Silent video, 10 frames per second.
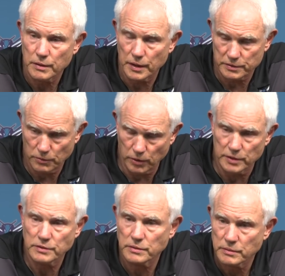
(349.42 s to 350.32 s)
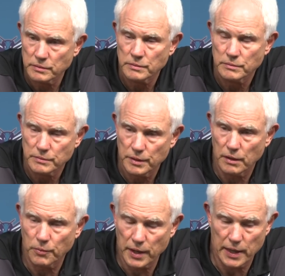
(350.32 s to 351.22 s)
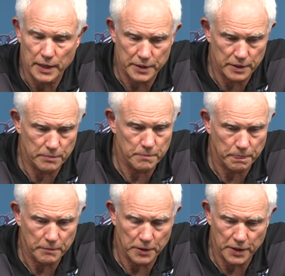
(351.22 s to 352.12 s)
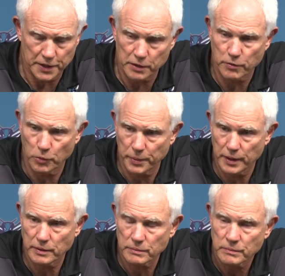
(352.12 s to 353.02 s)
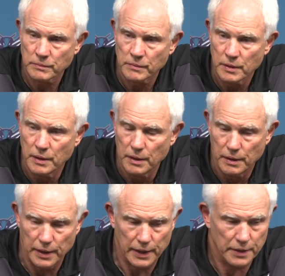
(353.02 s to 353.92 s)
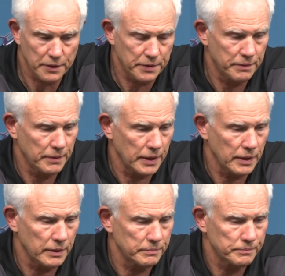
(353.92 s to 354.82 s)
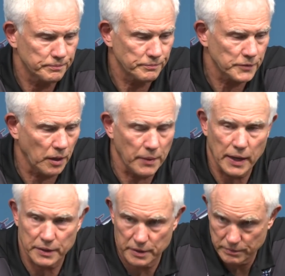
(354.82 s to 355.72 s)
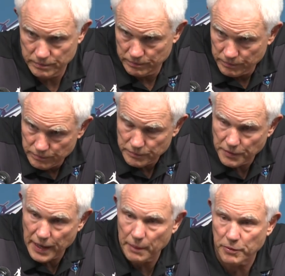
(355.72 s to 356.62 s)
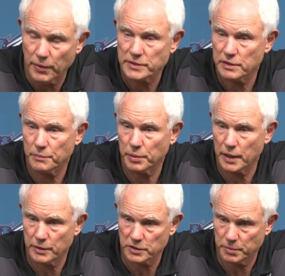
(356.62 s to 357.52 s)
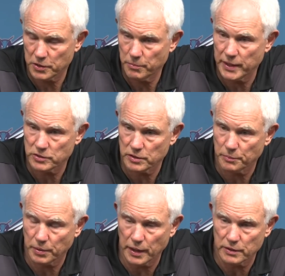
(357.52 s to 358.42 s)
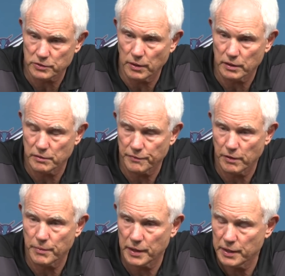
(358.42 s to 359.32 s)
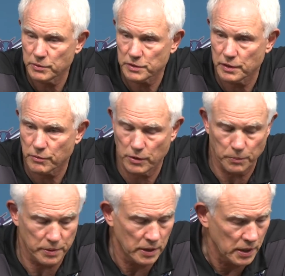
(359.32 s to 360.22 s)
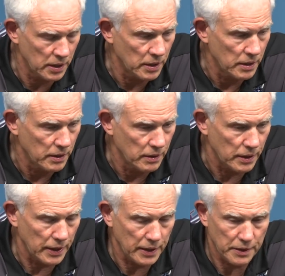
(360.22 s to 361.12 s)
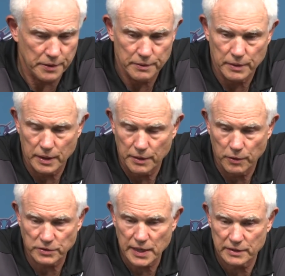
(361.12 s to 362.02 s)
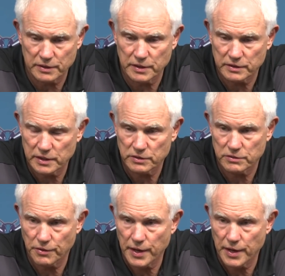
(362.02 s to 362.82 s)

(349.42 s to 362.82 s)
yes, he was. Yeah, you know, we had him, you know, in a grouping, and you know, I'm not going to name the rest of the players, but you mentioned the player, so I'll confirm that he was in the group. And those kinds of decisions are